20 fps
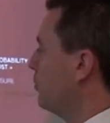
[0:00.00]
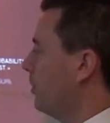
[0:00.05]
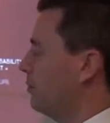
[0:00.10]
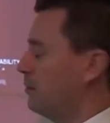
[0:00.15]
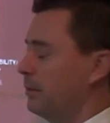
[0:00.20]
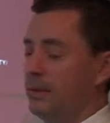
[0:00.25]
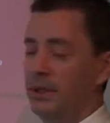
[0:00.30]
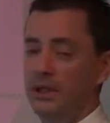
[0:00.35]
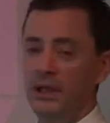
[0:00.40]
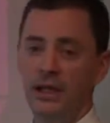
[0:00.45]

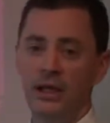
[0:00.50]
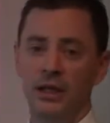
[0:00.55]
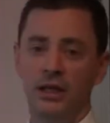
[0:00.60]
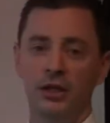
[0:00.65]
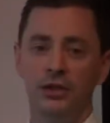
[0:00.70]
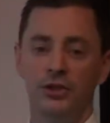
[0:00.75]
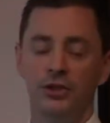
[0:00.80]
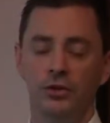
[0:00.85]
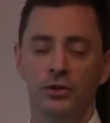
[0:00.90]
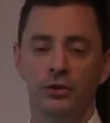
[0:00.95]

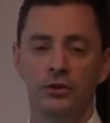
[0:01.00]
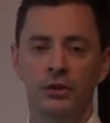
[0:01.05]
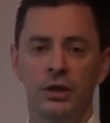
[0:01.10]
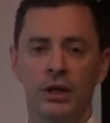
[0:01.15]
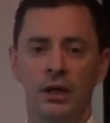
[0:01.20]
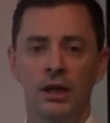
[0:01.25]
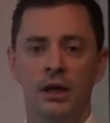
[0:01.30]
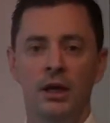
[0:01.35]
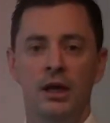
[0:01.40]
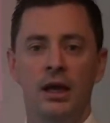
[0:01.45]
probability
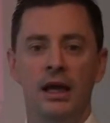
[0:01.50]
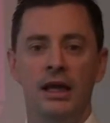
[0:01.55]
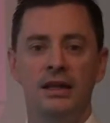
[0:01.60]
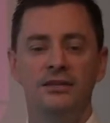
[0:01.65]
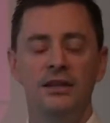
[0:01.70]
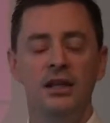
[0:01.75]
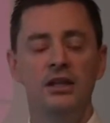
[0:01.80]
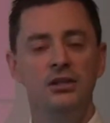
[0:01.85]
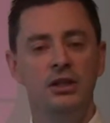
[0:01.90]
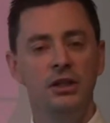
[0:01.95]
issue,
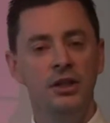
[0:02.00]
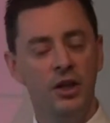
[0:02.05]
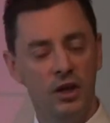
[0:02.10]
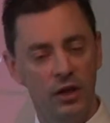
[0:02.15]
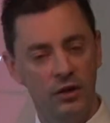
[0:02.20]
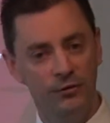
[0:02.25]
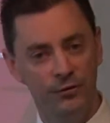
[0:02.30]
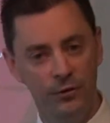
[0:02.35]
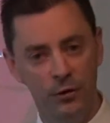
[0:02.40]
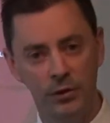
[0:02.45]
essentially you
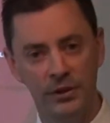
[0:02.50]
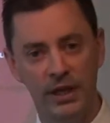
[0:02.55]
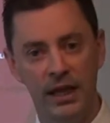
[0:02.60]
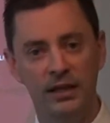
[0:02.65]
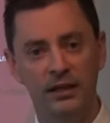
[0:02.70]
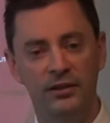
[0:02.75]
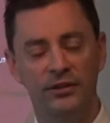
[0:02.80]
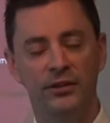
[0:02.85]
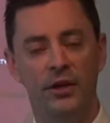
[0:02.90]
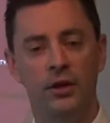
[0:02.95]
can afford
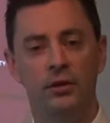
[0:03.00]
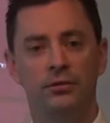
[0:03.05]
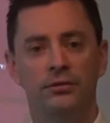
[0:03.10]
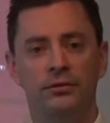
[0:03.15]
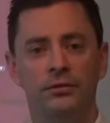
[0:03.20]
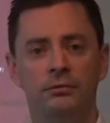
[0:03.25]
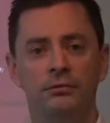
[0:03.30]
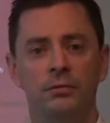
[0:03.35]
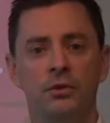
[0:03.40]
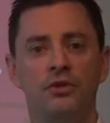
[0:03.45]
that
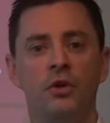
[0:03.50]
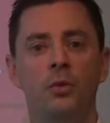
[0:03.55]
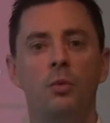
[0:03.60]
yourself.